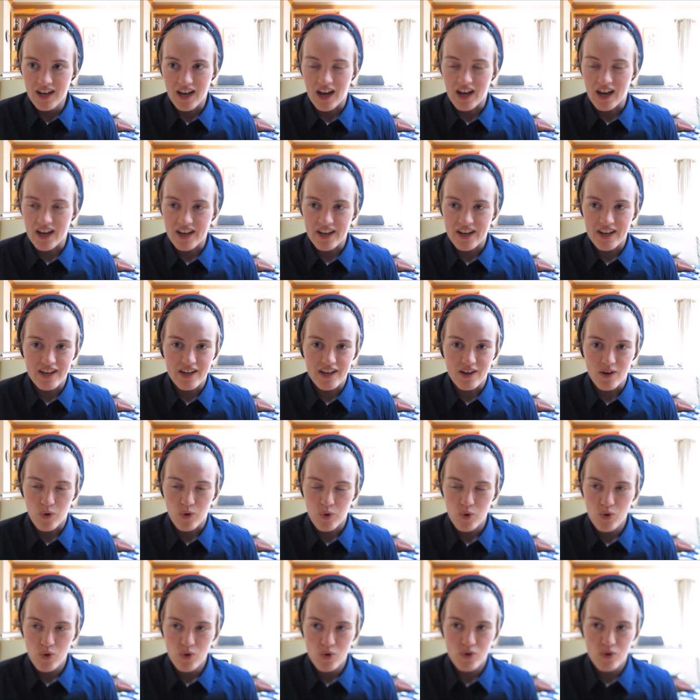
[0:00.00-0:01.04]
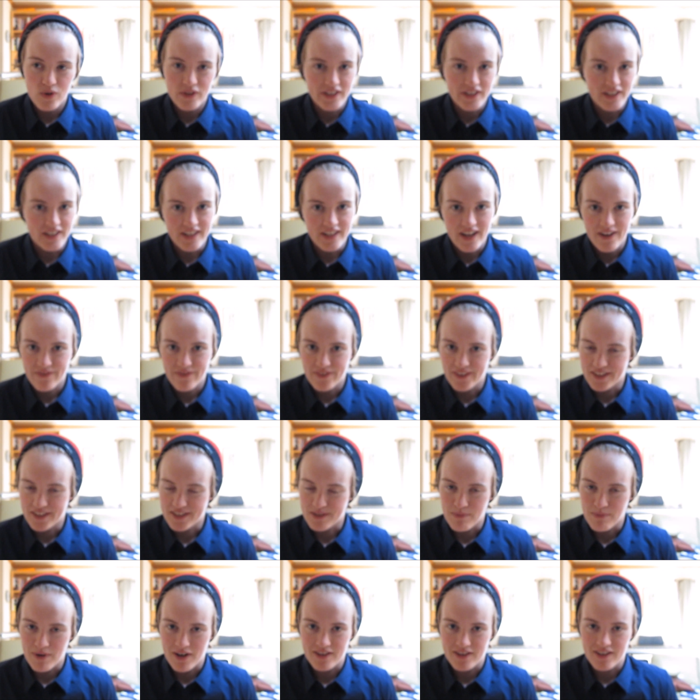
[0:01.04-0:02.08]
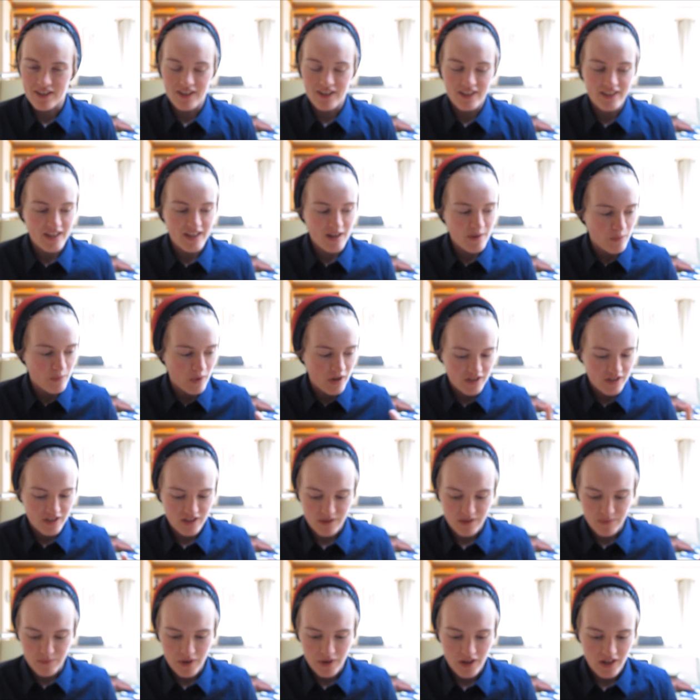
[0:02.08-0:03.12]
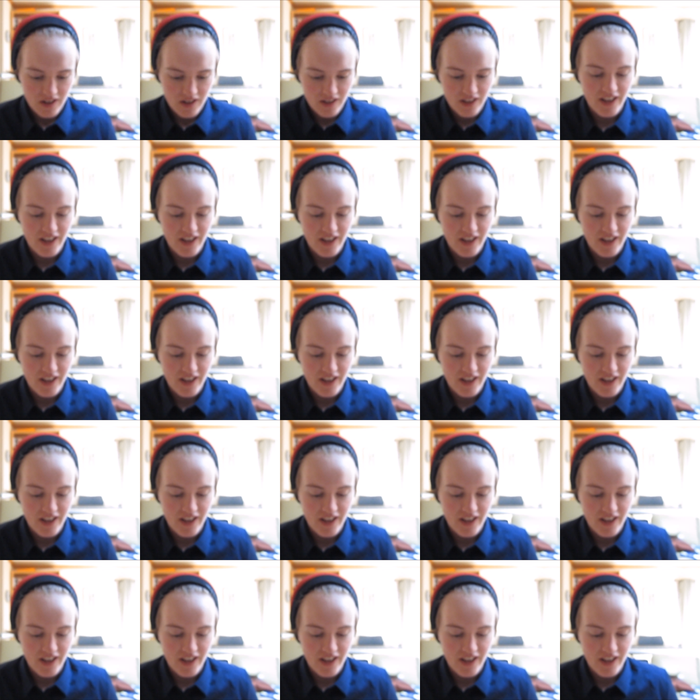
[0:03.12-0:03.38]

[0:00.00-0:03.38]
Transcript: I whoo did a Netflix marathon on them, watched them all